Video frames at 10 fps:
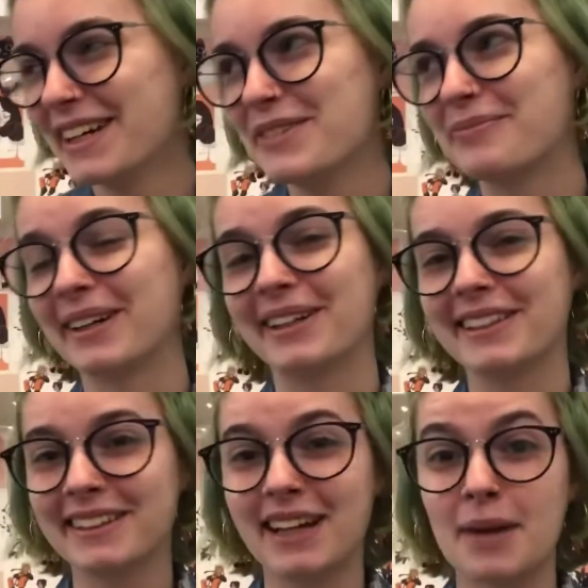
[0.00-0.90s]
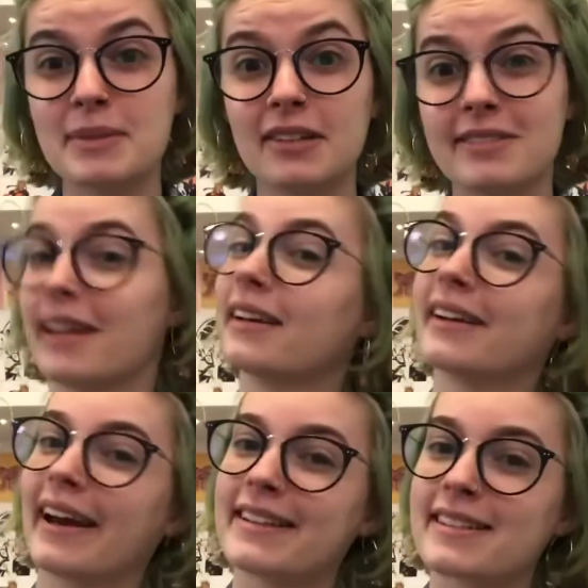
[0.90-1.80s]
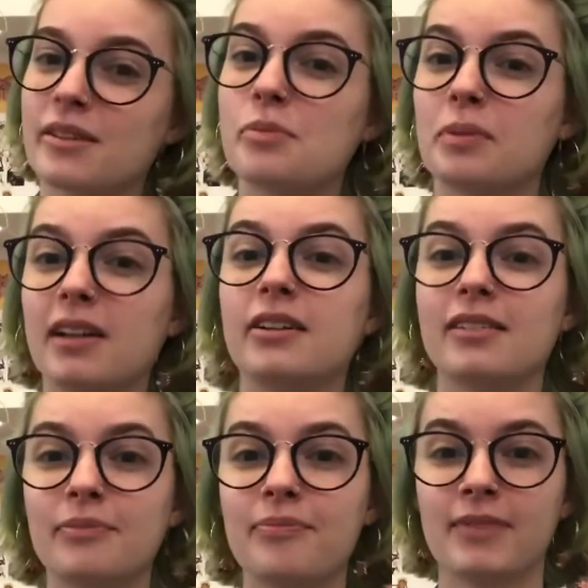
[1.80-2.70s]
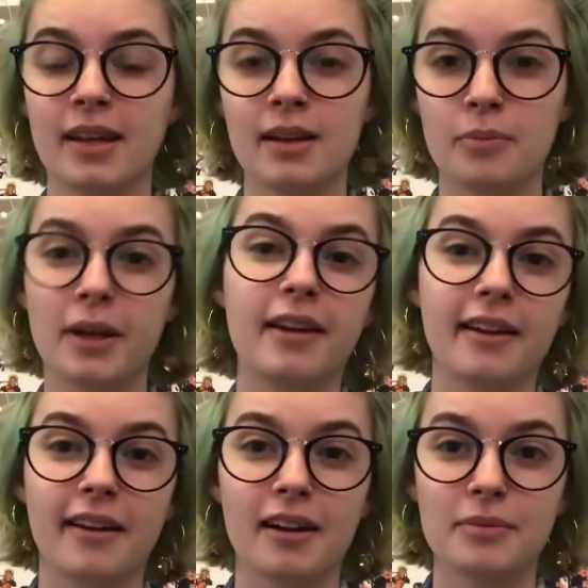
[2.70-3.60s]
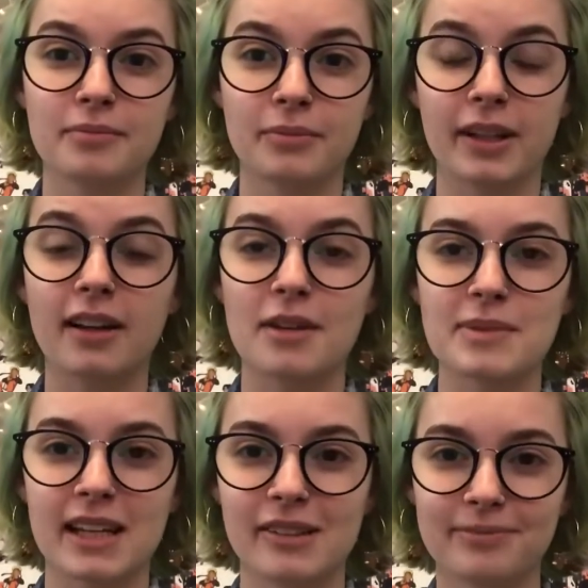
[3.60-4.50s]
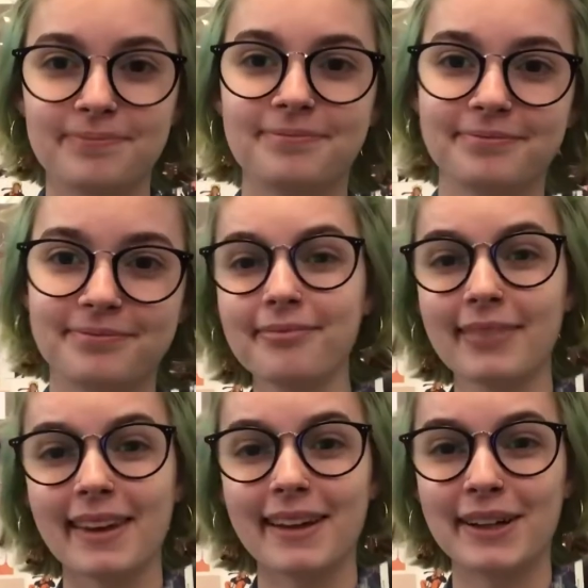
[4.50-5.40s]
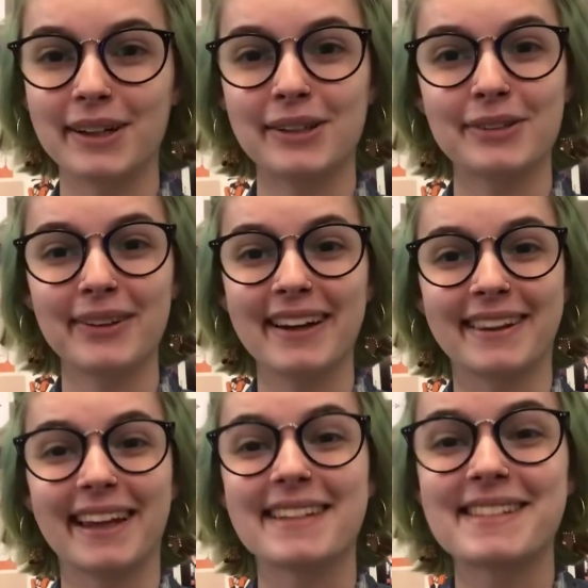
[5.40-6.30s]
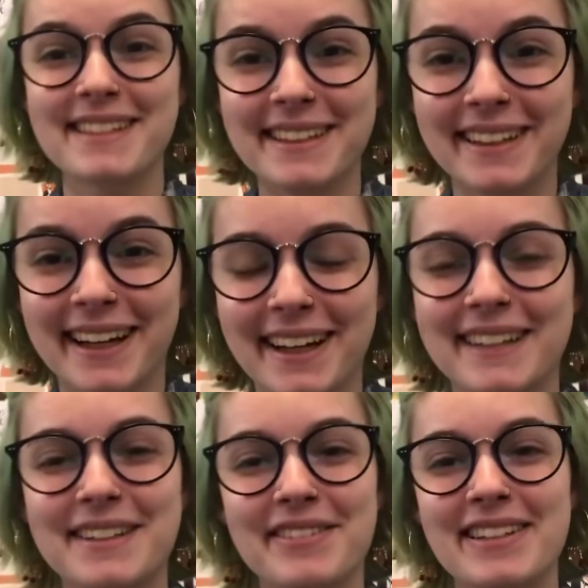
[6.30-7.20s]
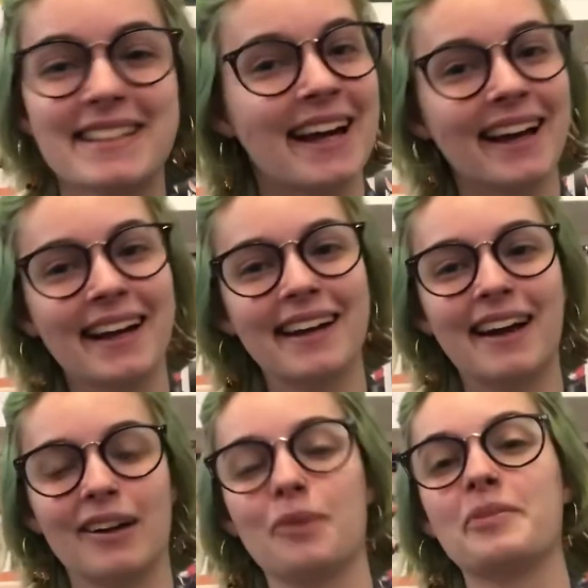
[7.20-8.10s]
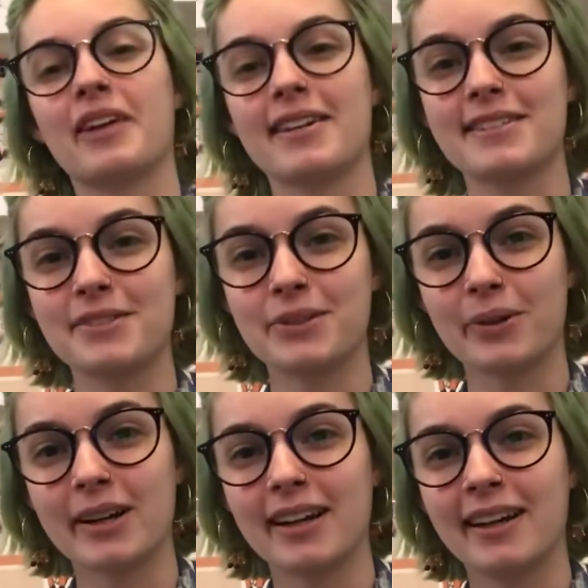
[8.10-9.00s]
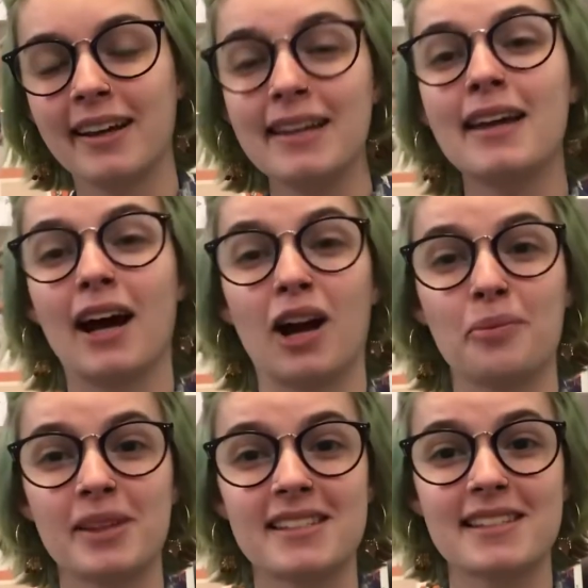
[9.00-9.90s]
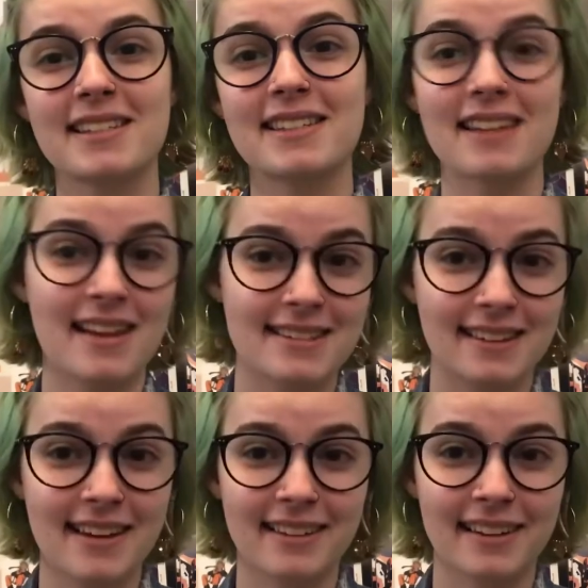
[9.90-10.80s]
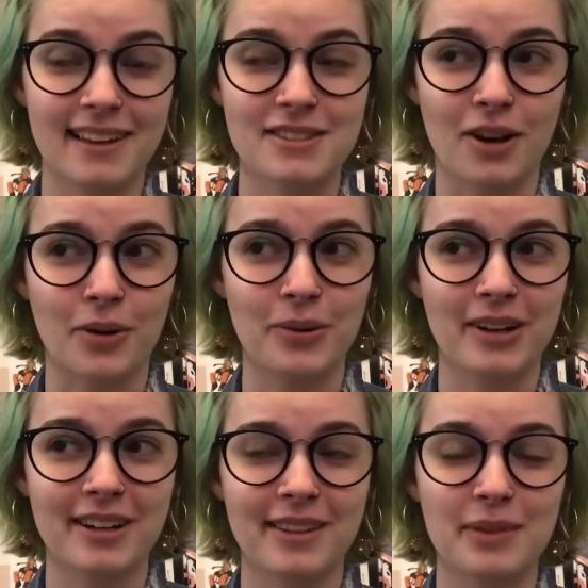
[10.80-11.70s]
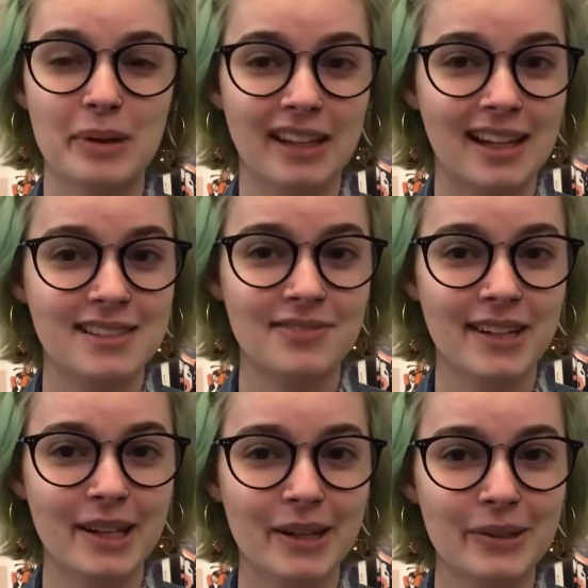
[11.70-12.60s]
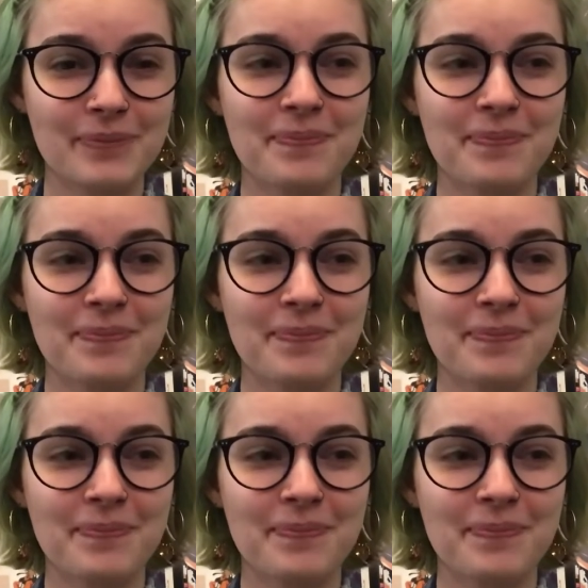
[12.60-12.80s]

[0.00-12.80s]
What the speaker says: But I'm so excited. I still plan on picking it up when it comes out. Alright, that's the end of the tag. I hope you guys enjoyed. I hope this is slightly less awkward than my last video.